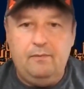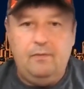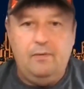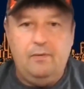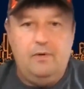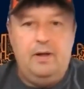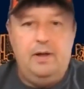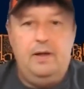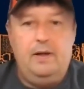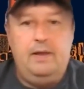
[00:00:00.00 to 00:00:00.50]

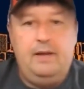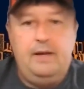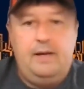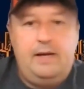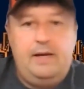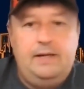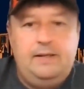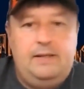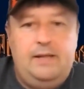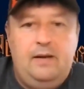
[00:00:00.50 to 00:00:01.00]
the
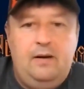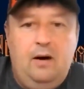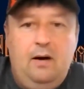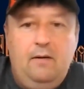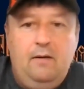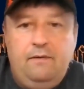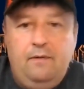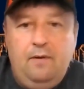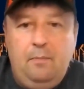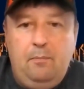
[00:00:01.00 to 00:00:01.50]
kids that
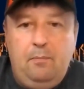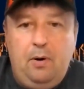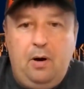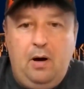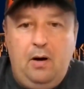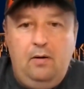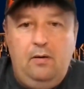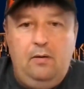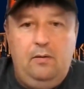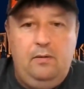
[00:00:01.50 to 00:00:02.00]
love
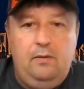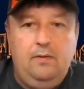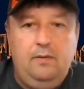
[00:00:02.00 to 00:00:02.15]
football.